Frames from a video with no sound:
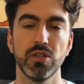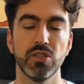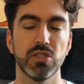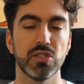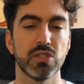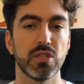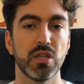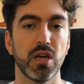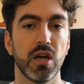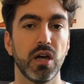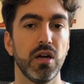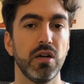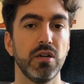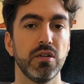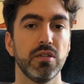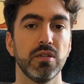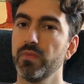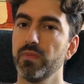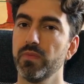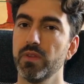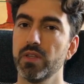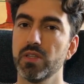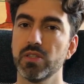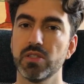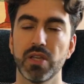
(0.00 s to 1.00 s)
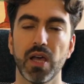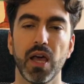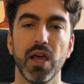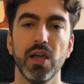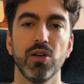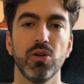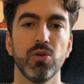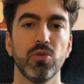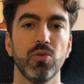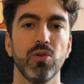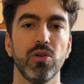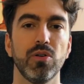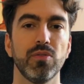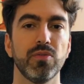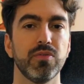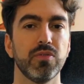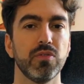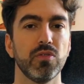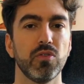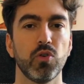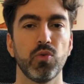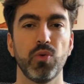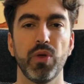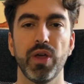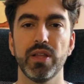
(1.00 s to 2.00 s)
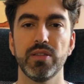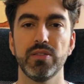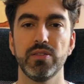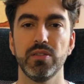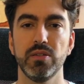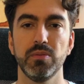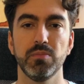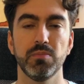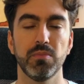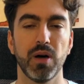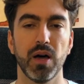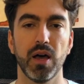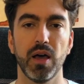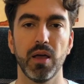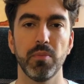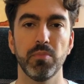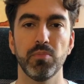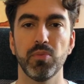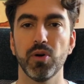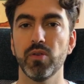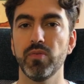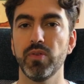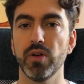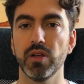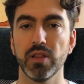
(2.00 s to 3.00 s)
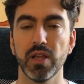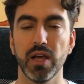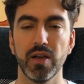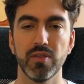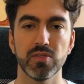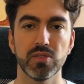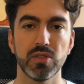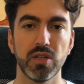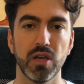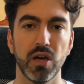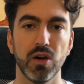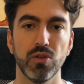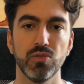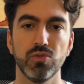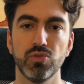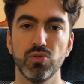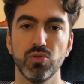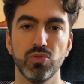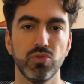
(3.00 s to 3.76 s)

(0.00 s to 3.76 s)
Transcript: start the cycle of creating my perfect lifestyle,